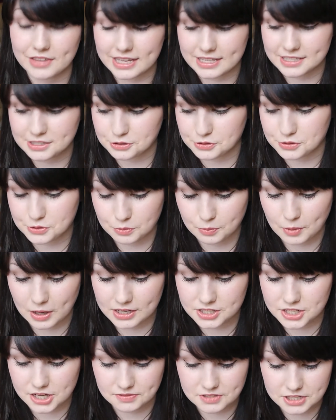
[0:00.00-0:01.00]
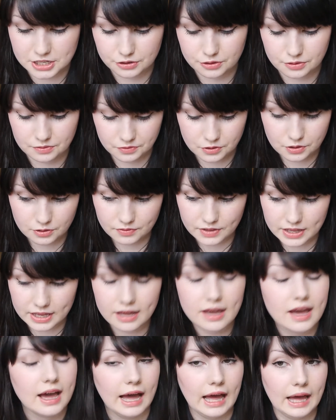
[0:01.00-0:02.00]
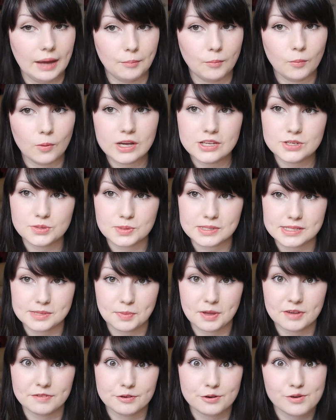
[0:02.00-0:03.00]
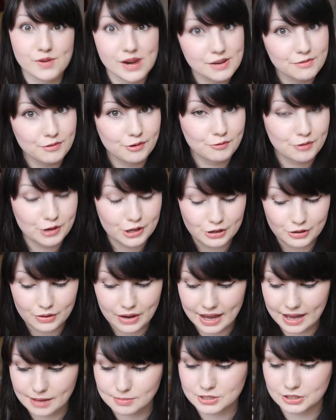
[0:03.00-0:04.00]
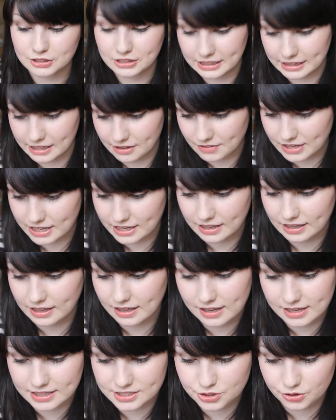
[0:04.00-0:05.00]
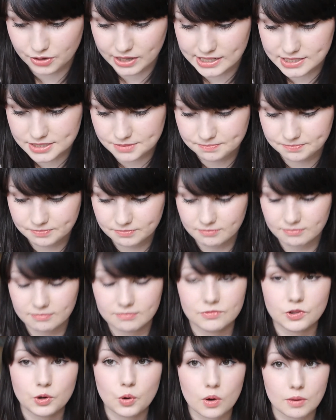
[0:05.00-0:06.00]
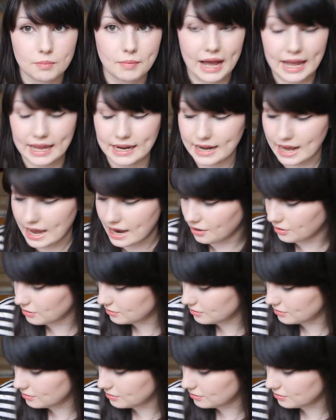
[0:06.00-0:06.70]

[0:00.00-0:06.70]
this so much. I've done a review of it, which was a bit of a rave review. I absolutely love it. It's great. Go and buy it now.